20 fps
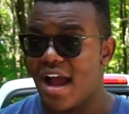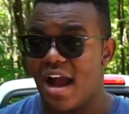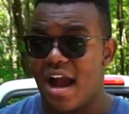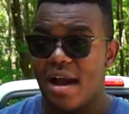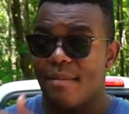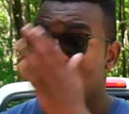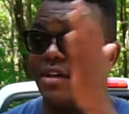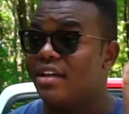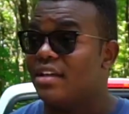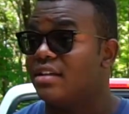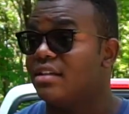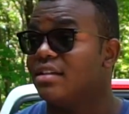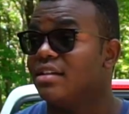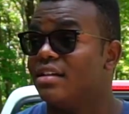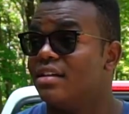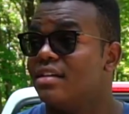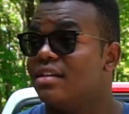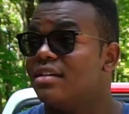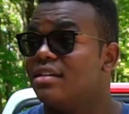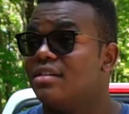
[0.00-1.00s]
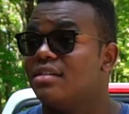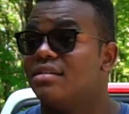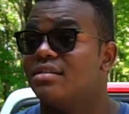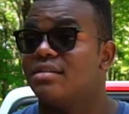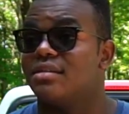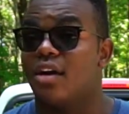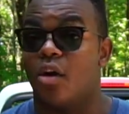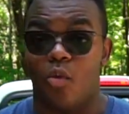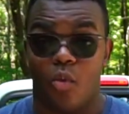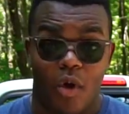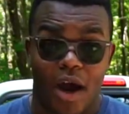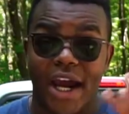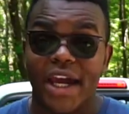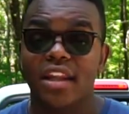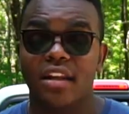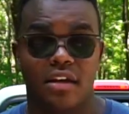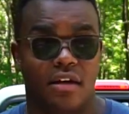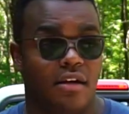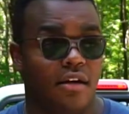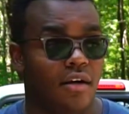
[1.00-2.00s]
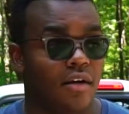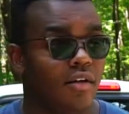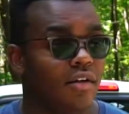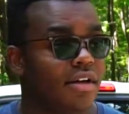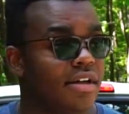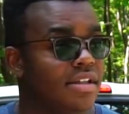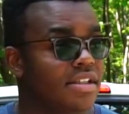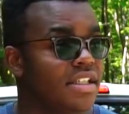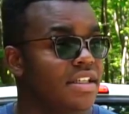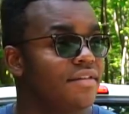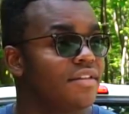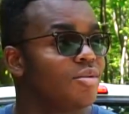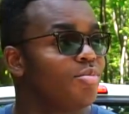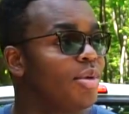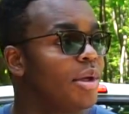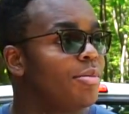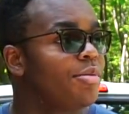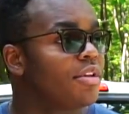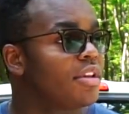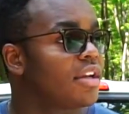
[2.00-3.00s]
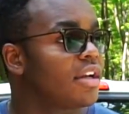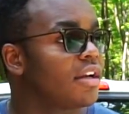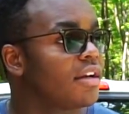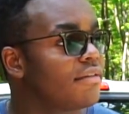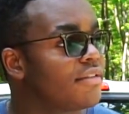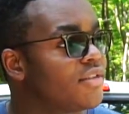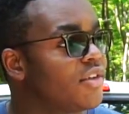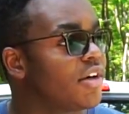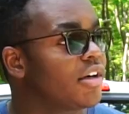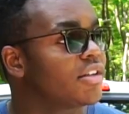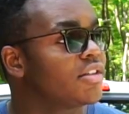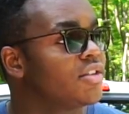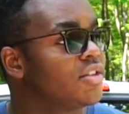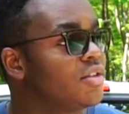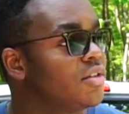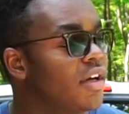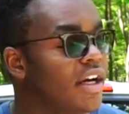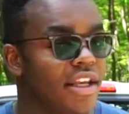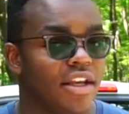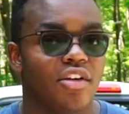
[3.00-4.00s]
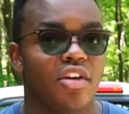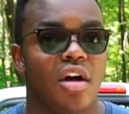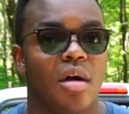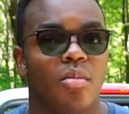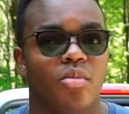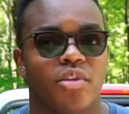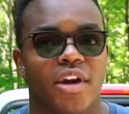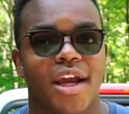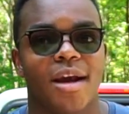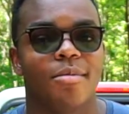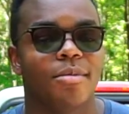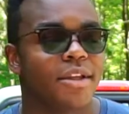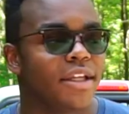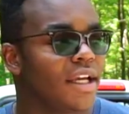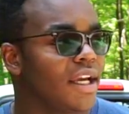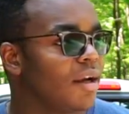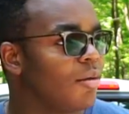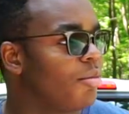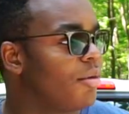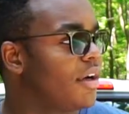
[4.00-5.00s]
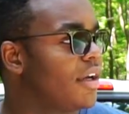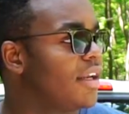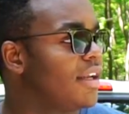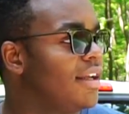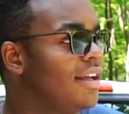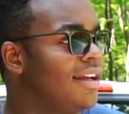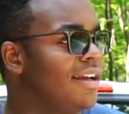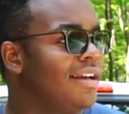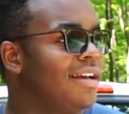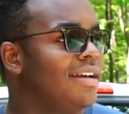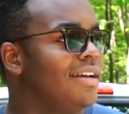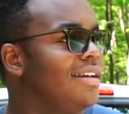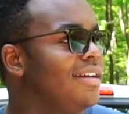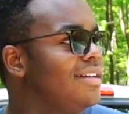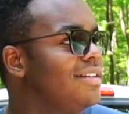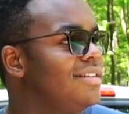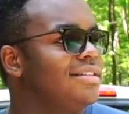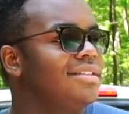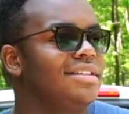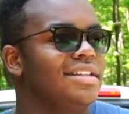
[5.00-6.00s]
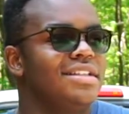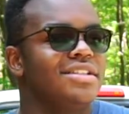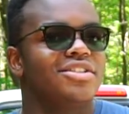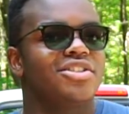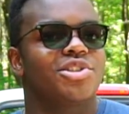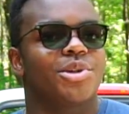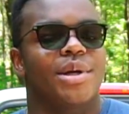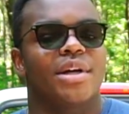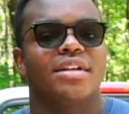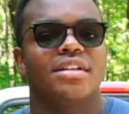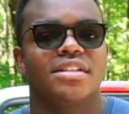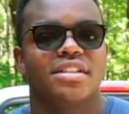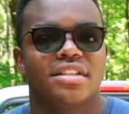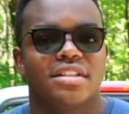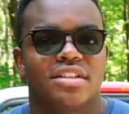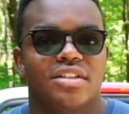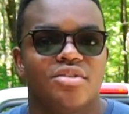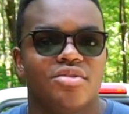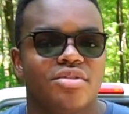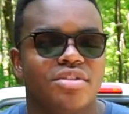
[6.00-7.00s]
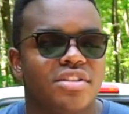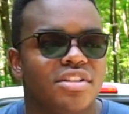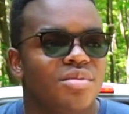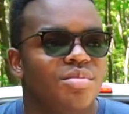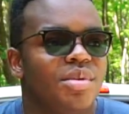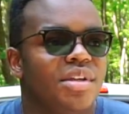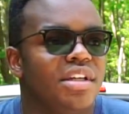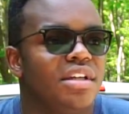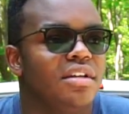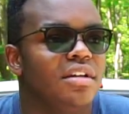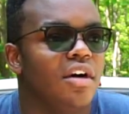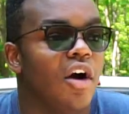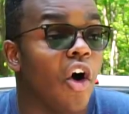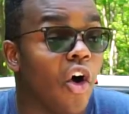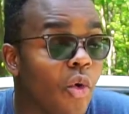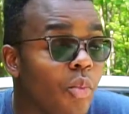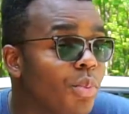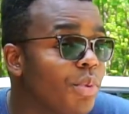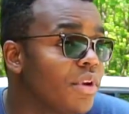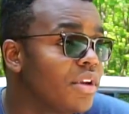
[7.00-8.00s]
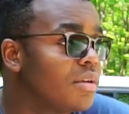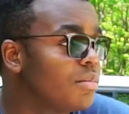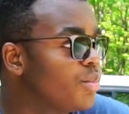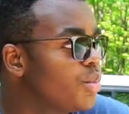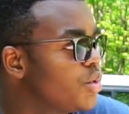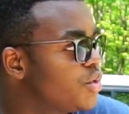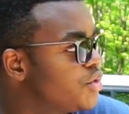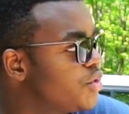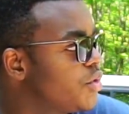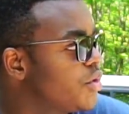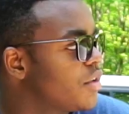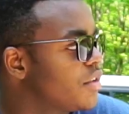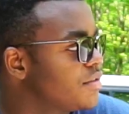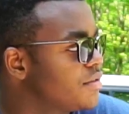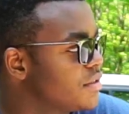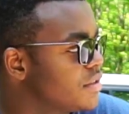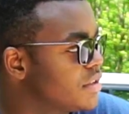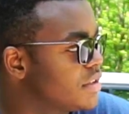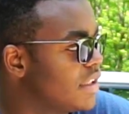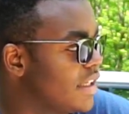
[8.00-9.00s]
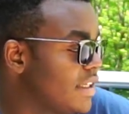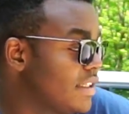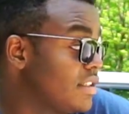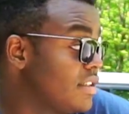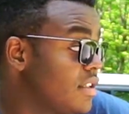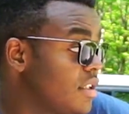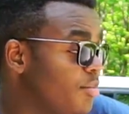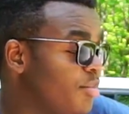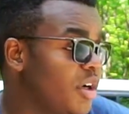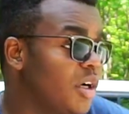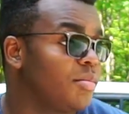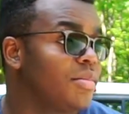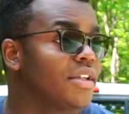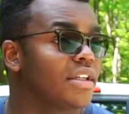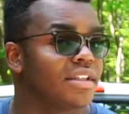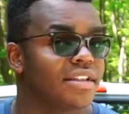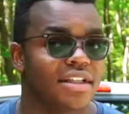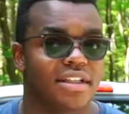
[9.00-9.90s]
I mean, a while ago, because even people that I've talked to, I know I'm rambling, but these trails used to be open before for like to the public.